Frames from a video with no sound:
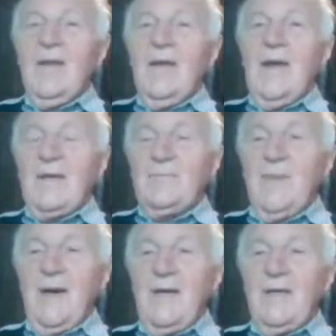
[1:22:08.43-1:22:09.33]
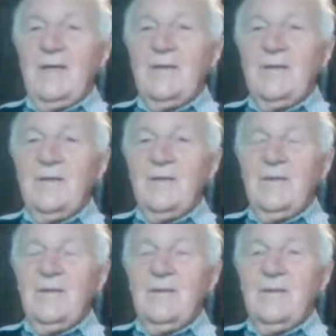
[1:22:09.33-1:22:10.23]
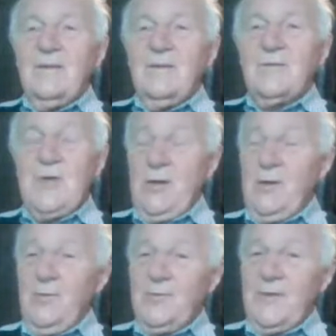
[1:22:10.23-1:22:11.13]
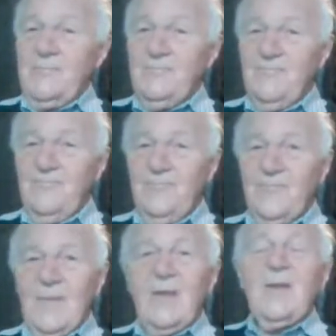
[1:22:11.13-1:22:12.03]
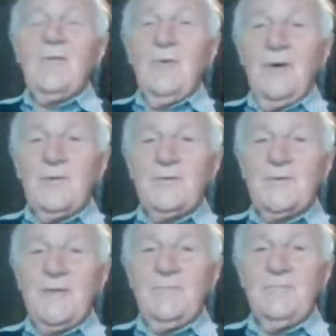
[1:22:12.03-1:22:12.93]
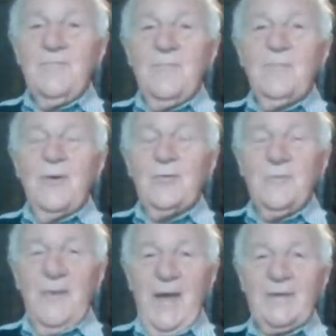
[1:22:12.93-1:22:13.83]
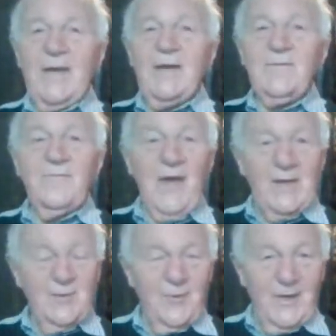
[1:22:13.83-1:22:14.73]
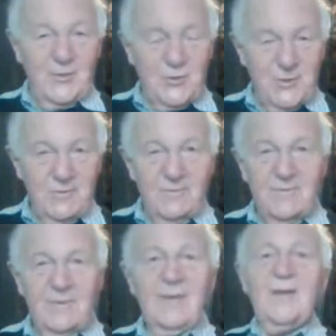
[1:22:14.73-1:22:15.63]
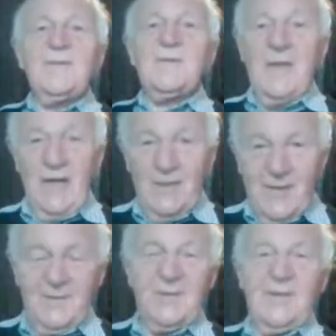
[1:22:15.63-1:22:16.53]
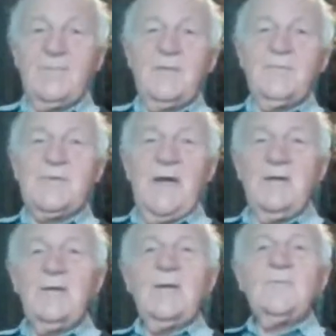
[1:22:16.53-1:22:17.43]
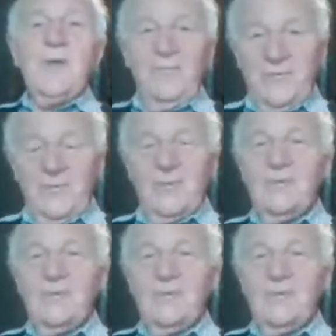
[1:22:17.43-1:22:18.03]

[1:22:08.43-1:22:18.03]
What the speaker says: And my shareholding was bought back at valuation at the time. Now, the company was now profitable,